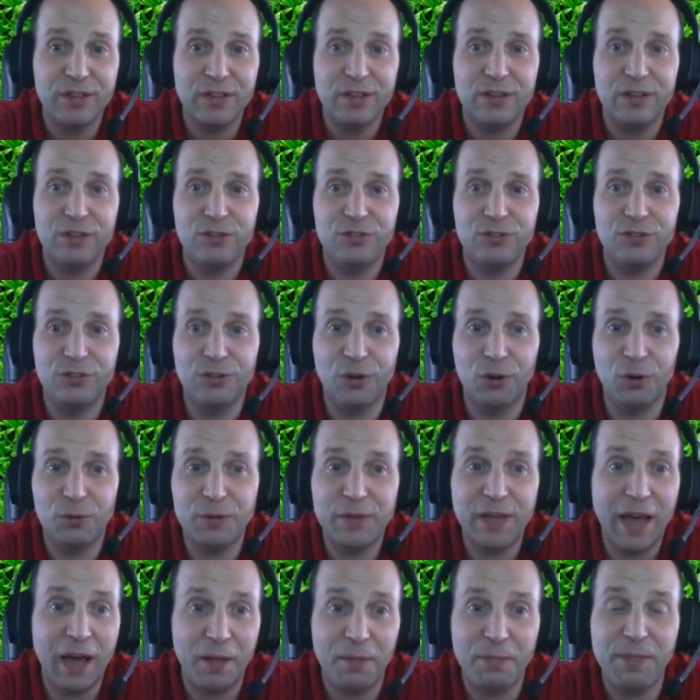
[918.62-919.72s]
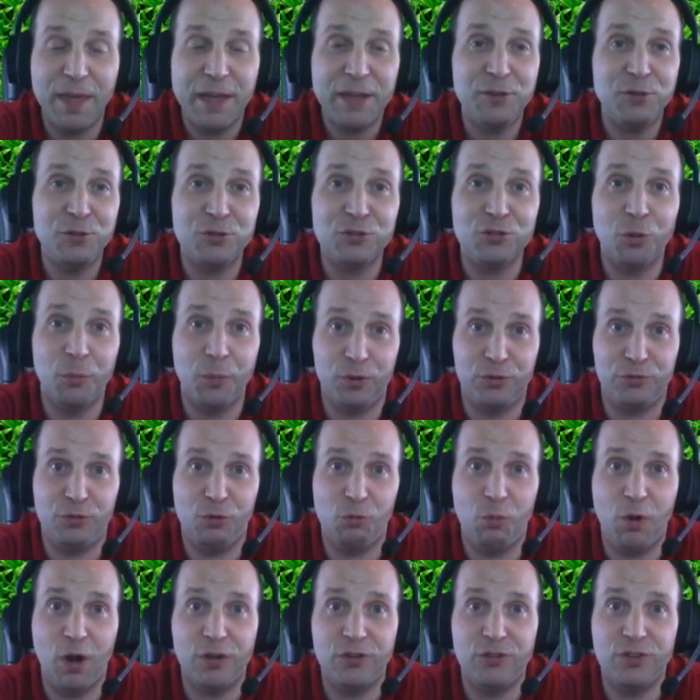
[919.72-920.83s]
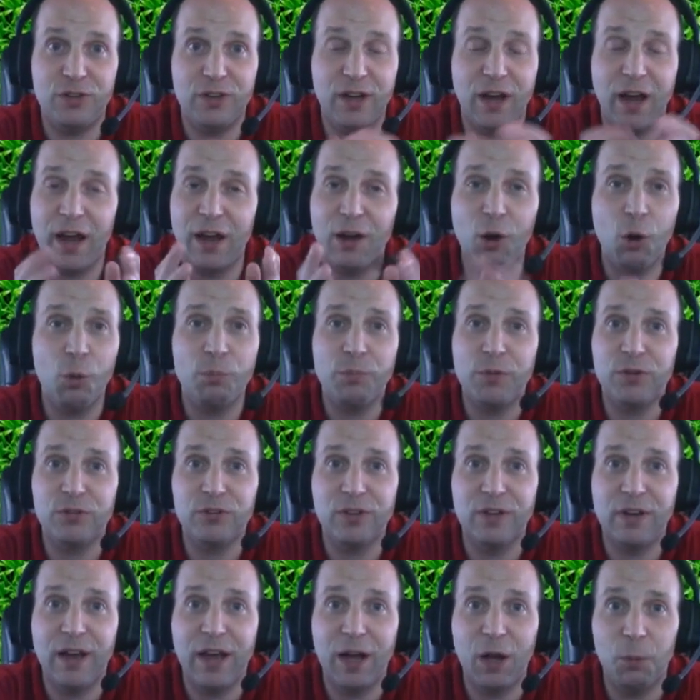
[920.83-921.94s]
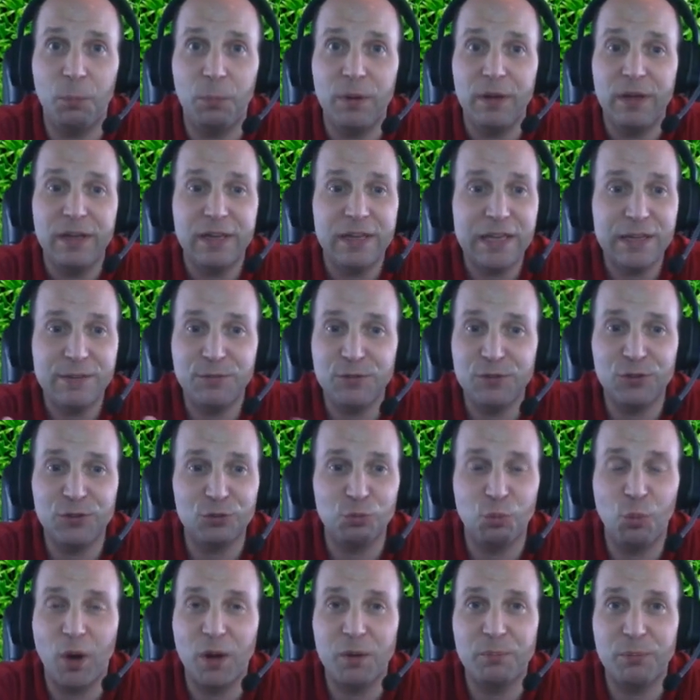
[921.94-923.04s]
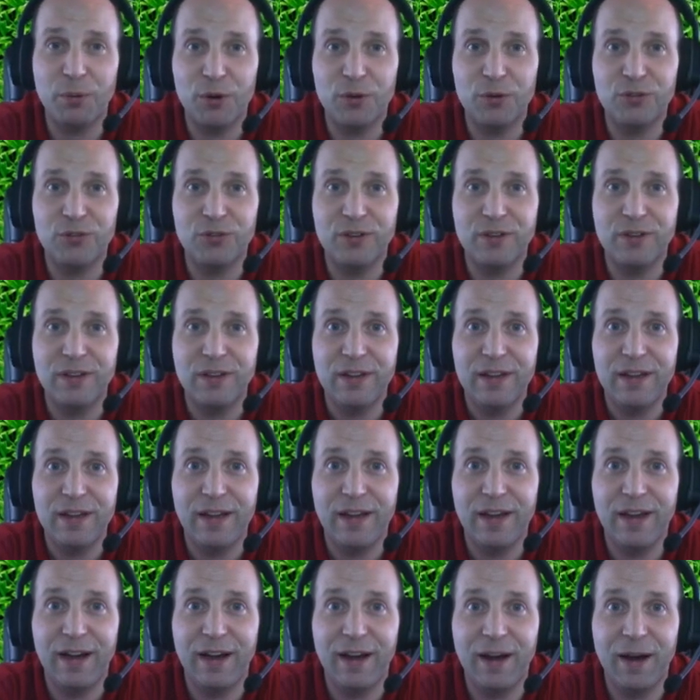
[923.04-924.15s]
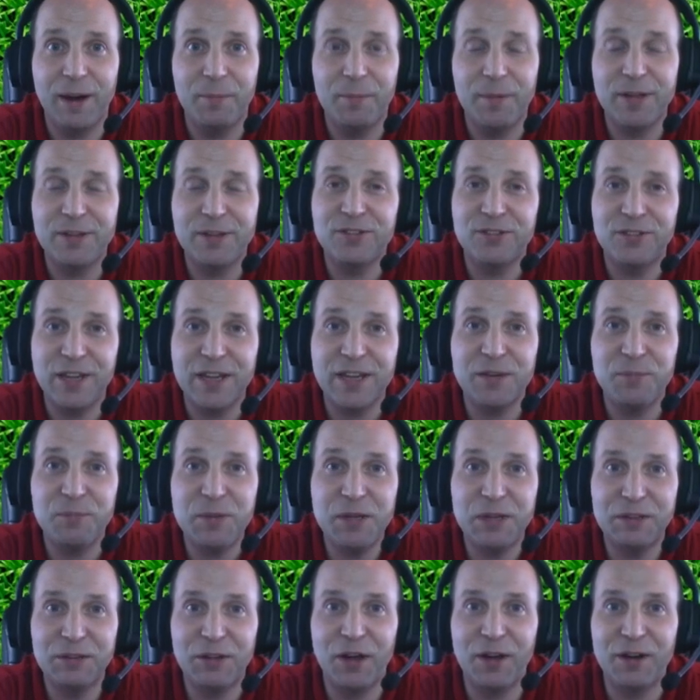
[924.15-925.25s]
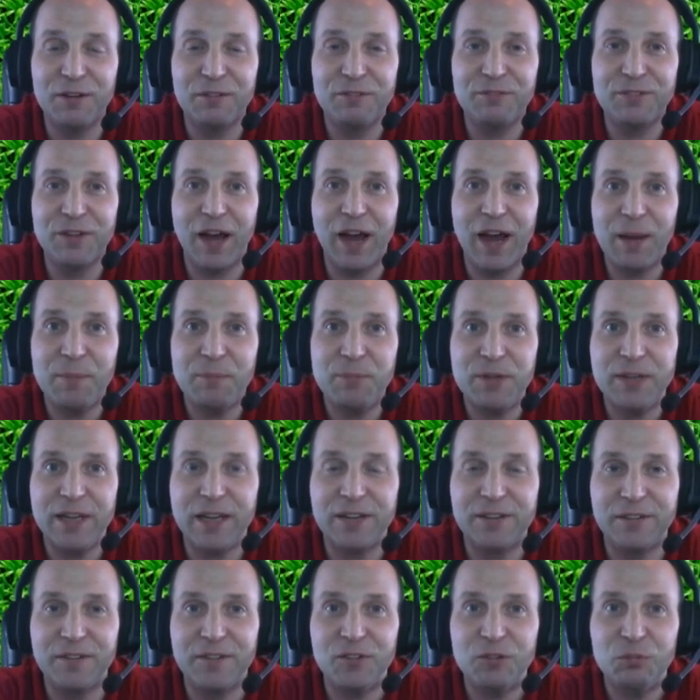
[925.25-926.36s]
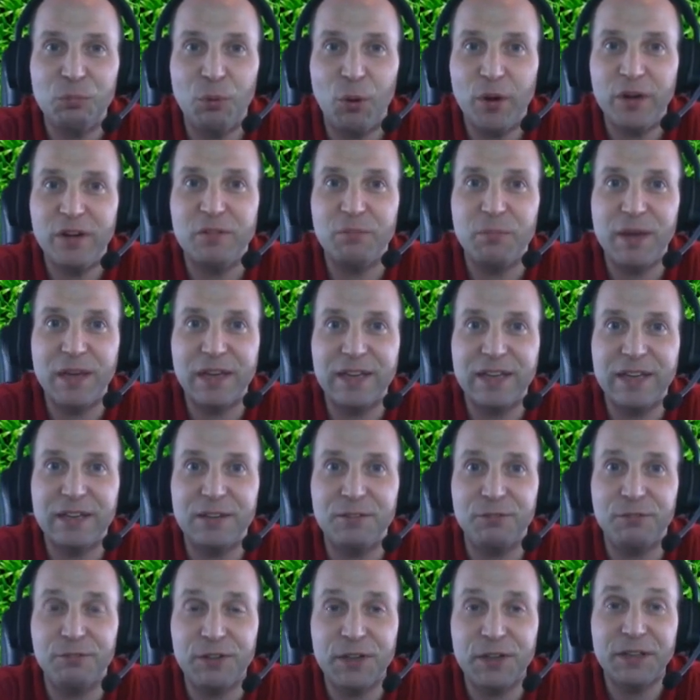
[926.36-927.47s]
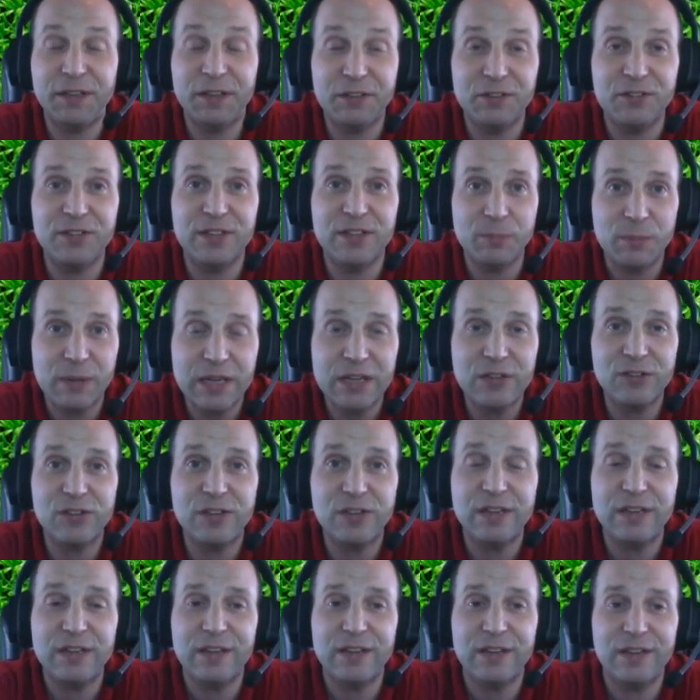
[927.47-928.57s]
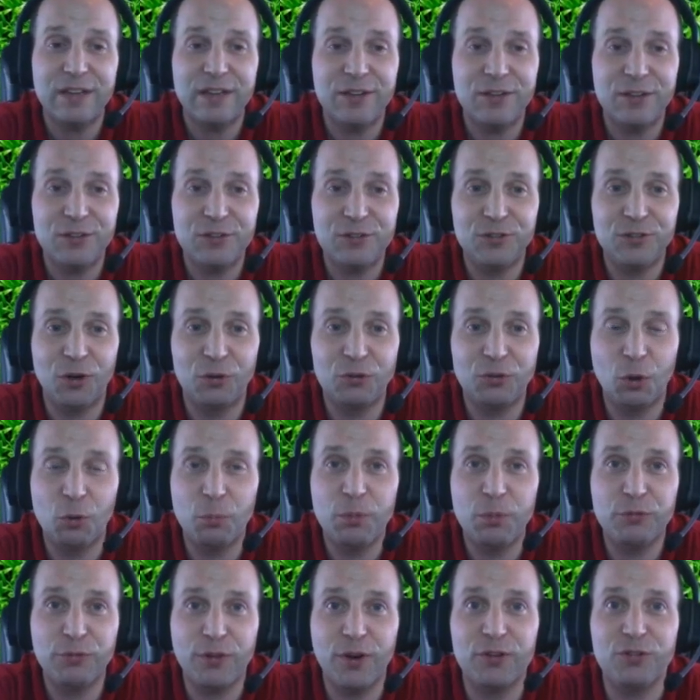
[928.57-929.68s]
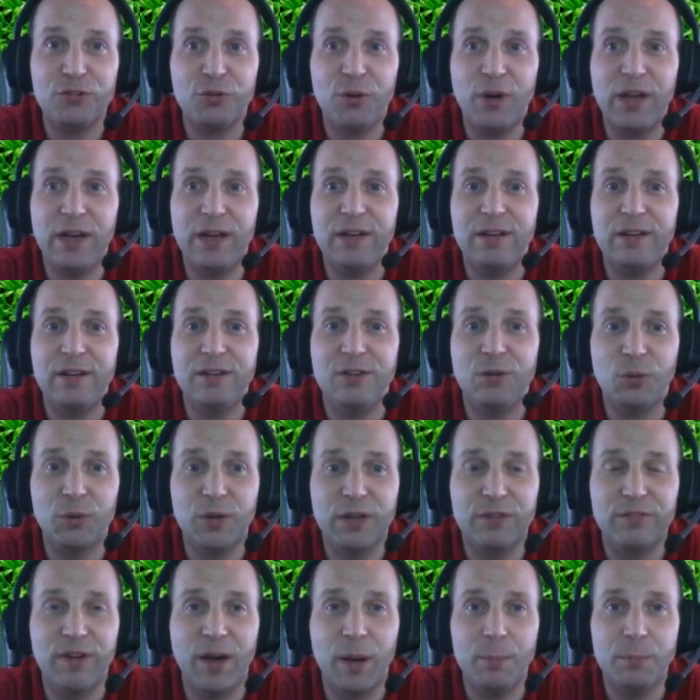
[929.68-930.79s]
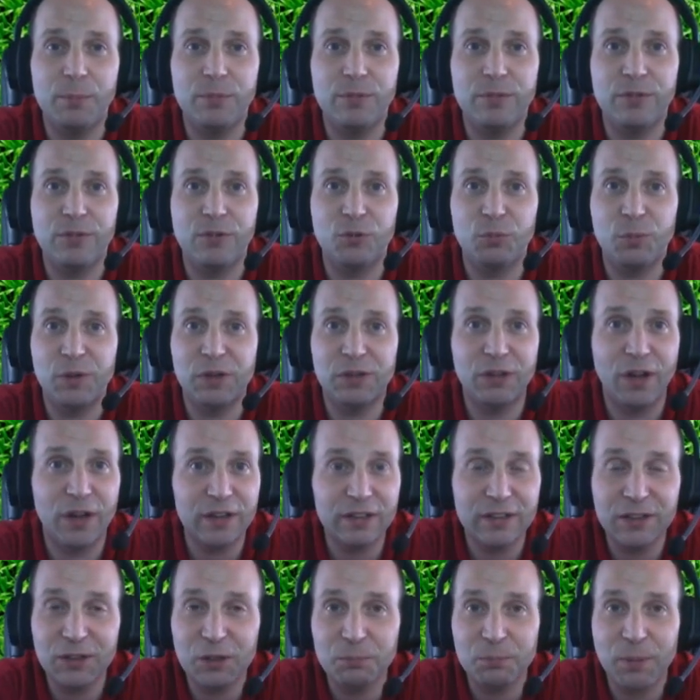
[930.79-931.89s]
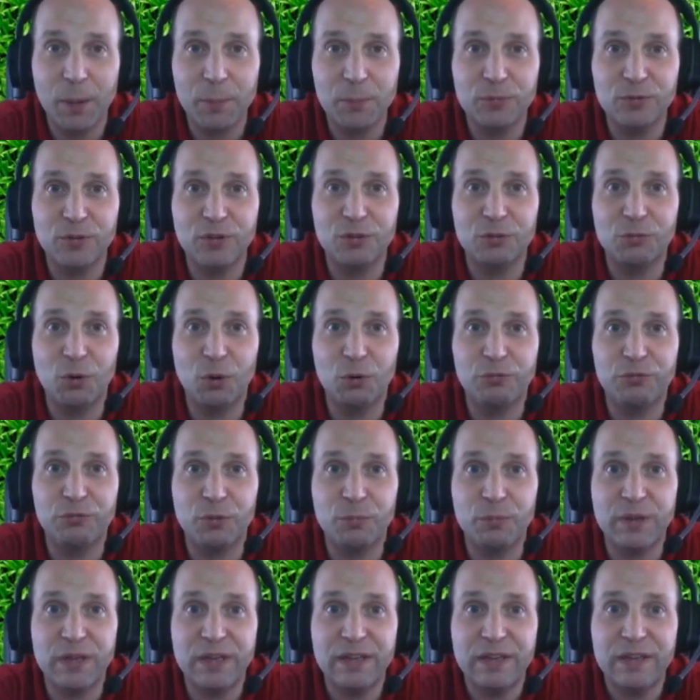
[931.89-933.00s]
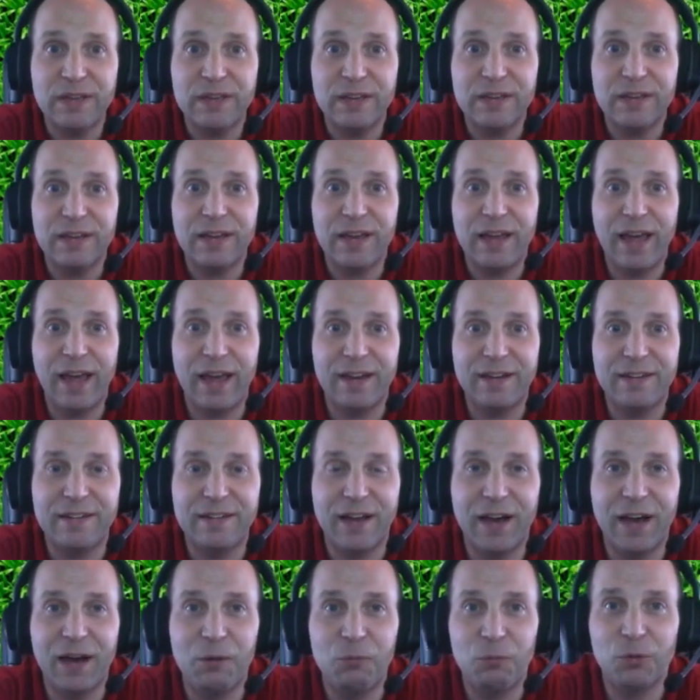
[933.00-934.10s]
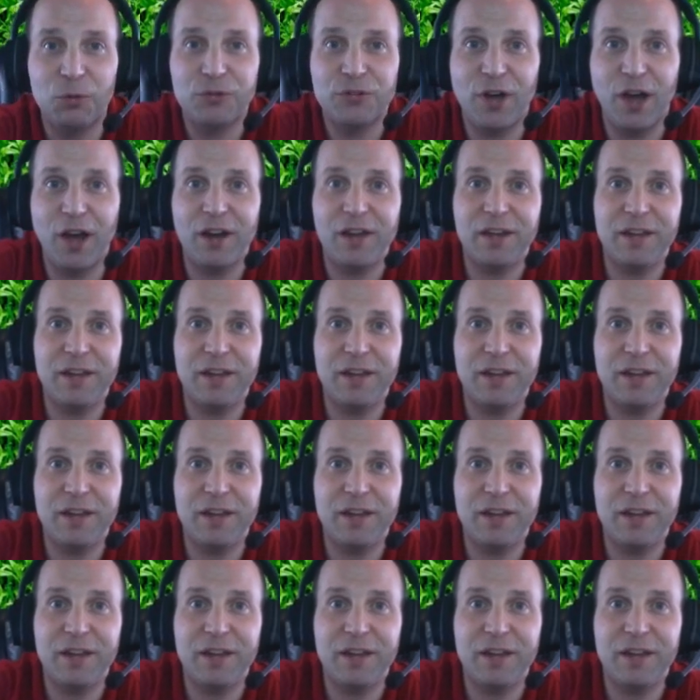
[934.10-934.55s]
So yeah, thank you so much for watching. I hope this can help even just one person. Um, it's taken me a lot of time to get to this point of making it feel and seem easy. So don't be frustrated. Don't give up. There's been a lot of little bumps in the road for me. And uh, we'll talk.